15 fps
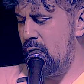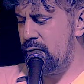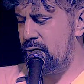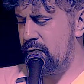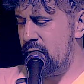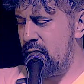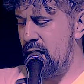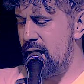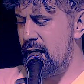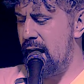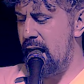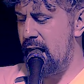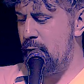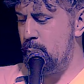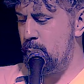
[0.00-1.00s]
3
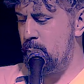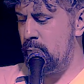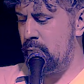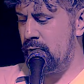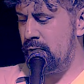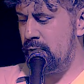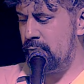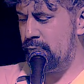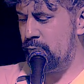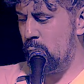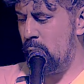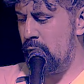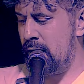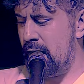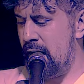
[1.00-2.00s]
a.m.,
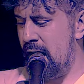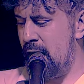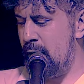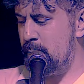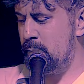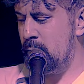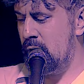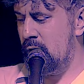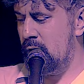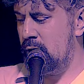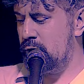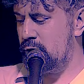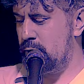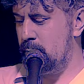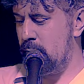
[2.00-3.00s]
4 a.m.,
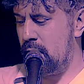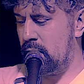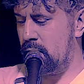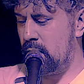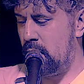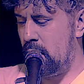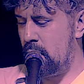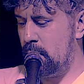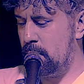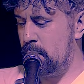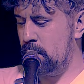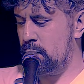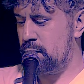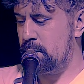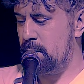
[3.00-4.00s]
she may
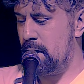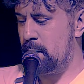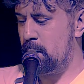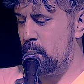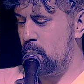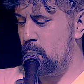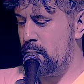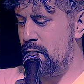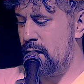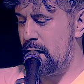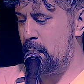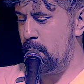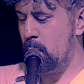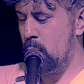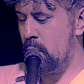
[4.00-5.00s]
come or she may be with
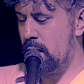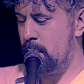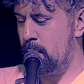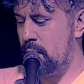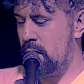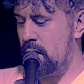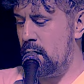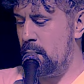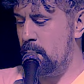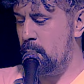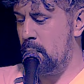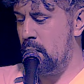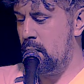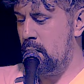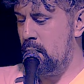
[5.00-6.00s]
him or him and
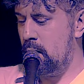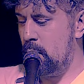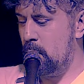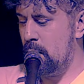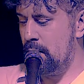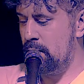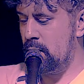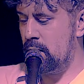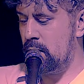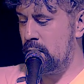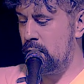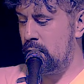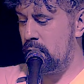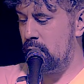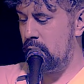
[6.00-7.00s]
him,
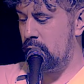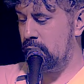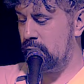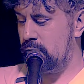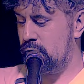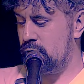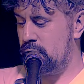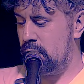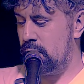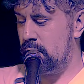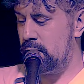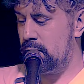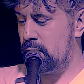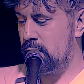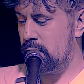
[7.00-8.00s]
wherever
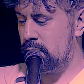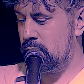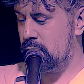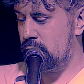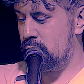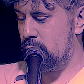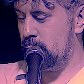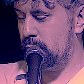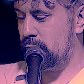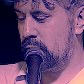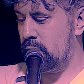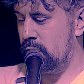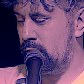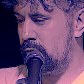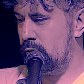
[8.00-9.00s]
she'd
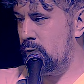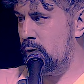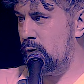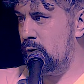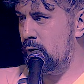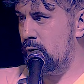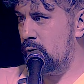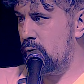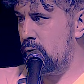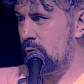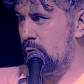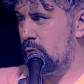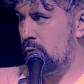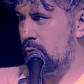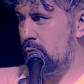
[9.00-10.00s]
chosen
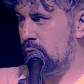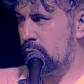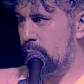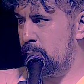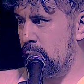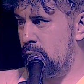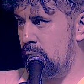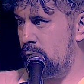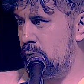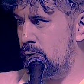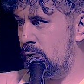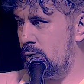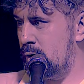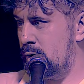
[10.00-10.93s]
to pay.